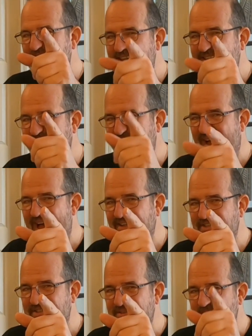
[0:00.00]
of these
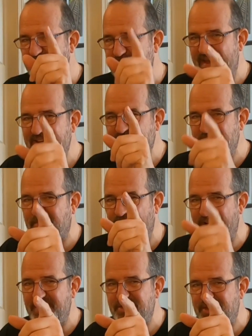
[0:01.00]
facts may
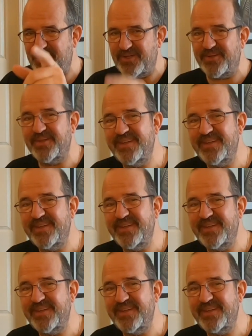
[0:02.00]
surprise you.